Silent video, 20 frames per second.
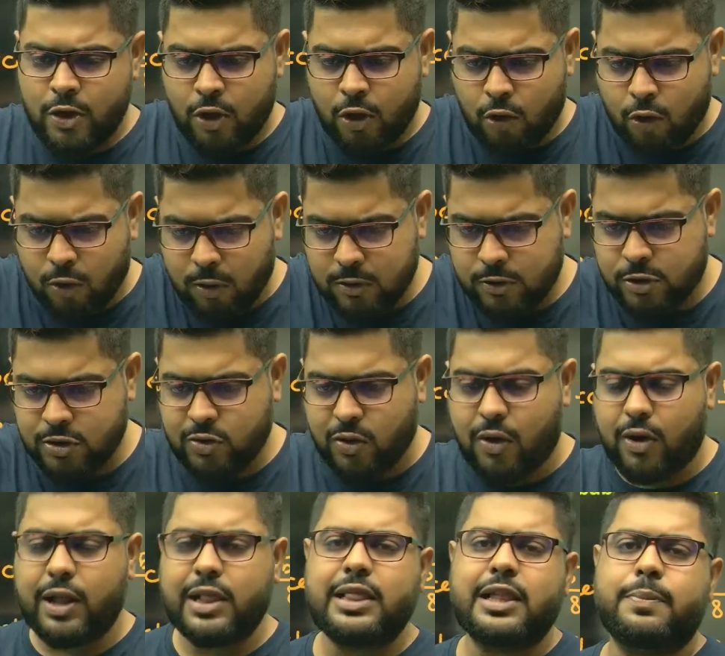go through
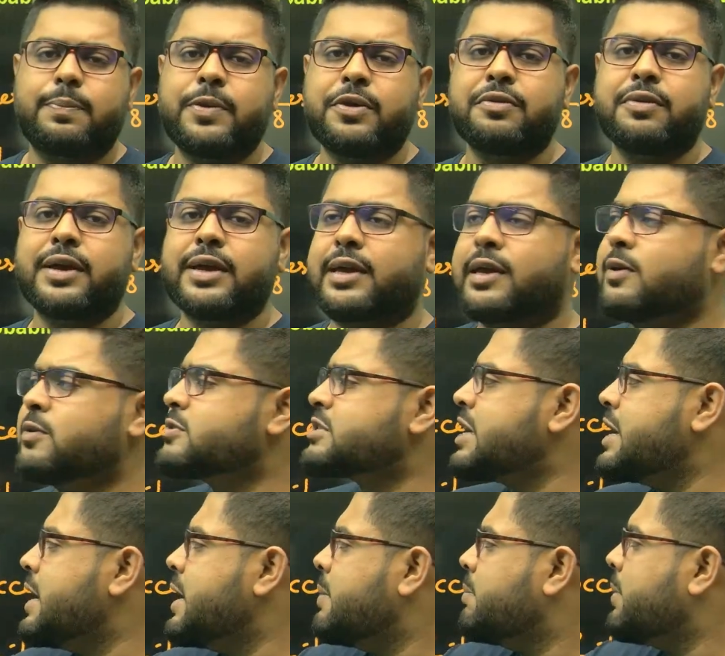all the PYQs,
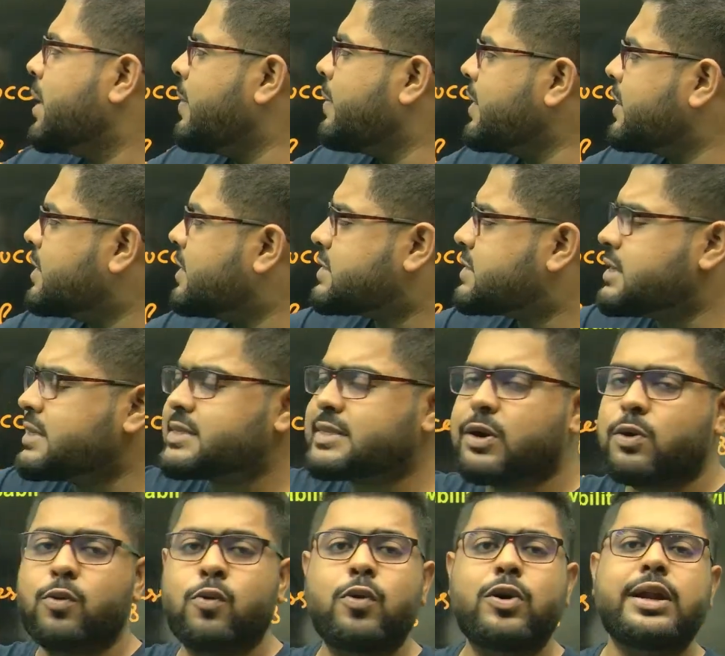maybe this is the
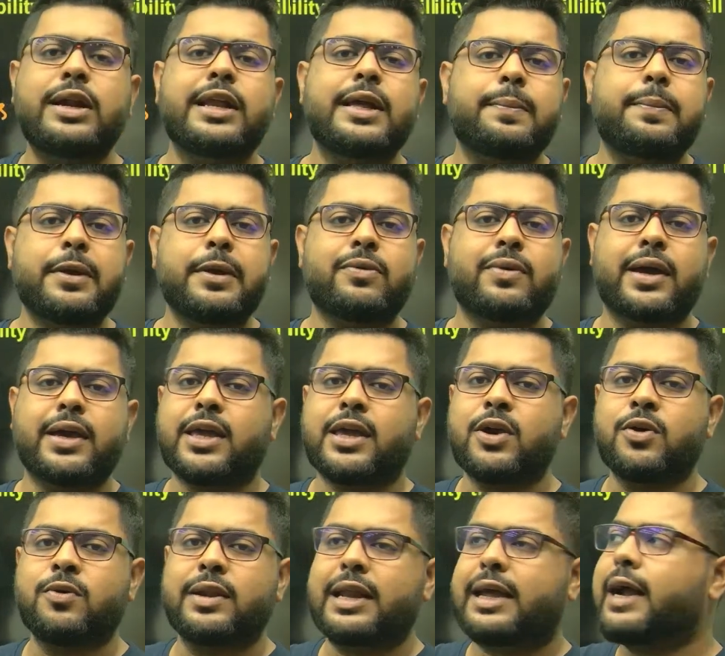only PYQ you
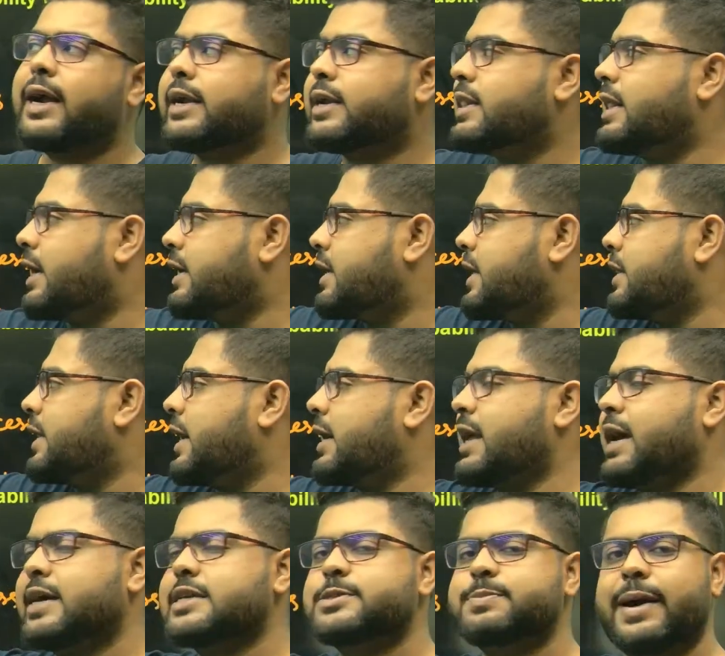will get that
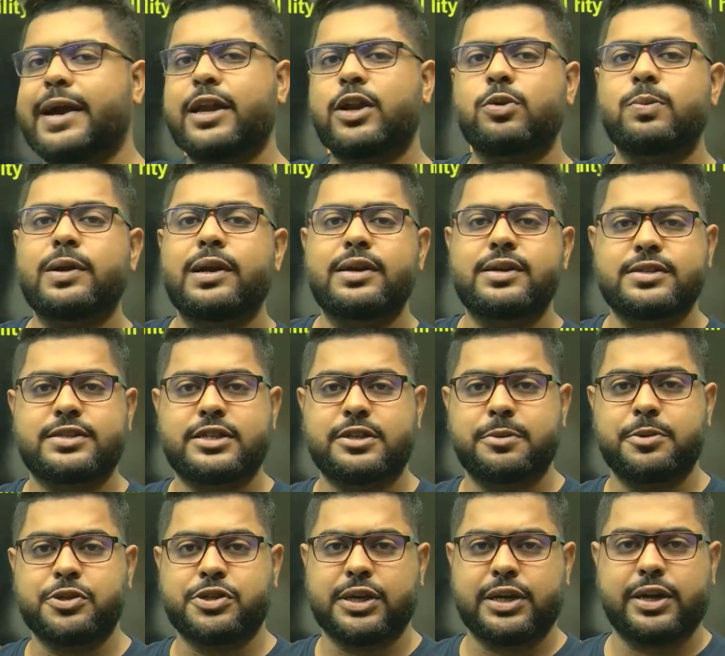has binomial
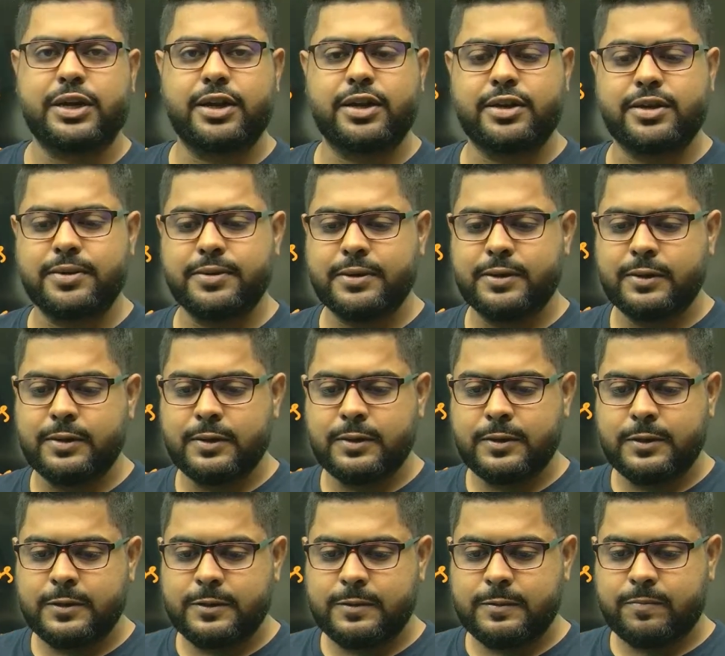distribution in it.
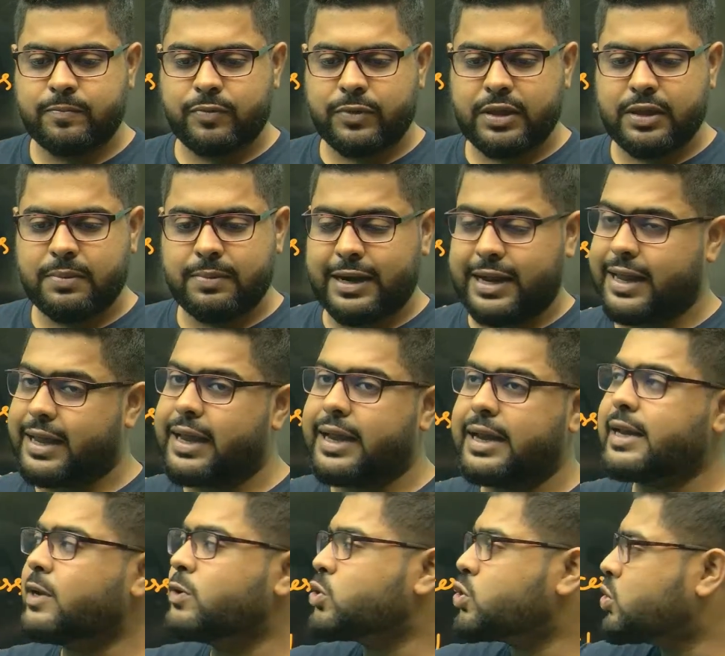But again,
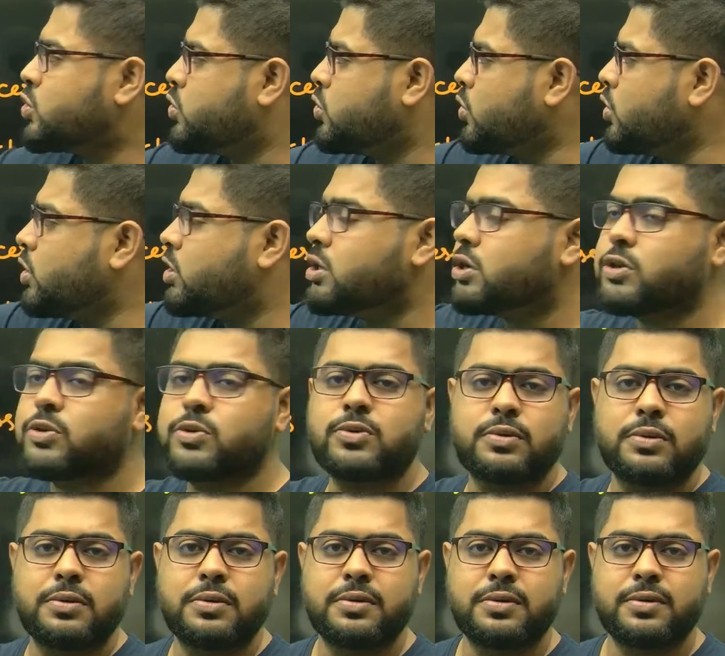you should know.
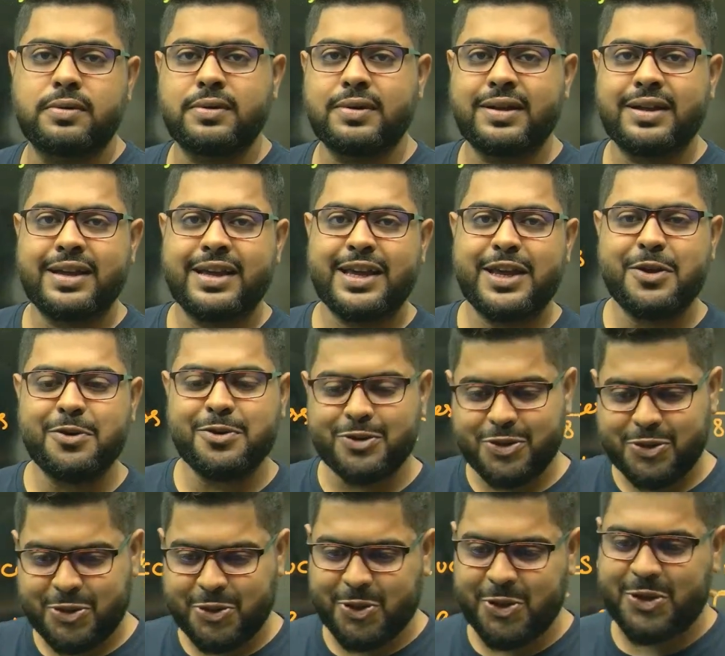You
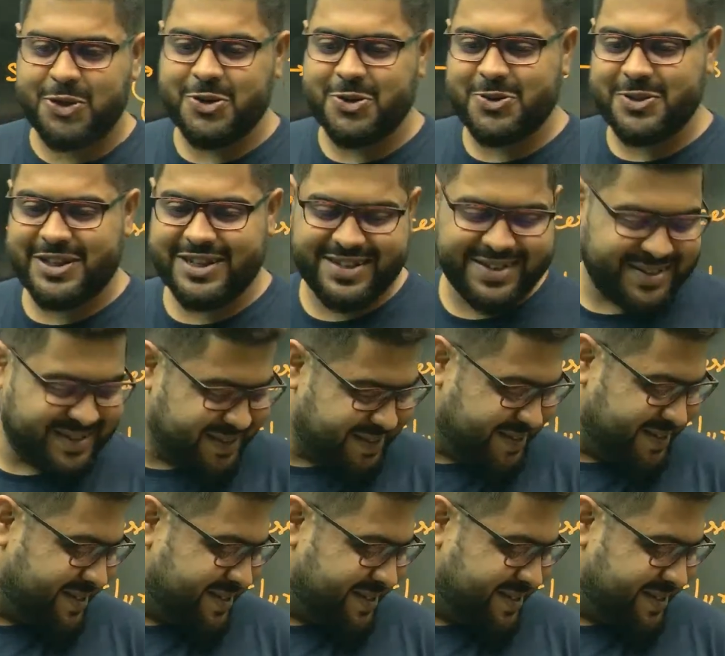should know this.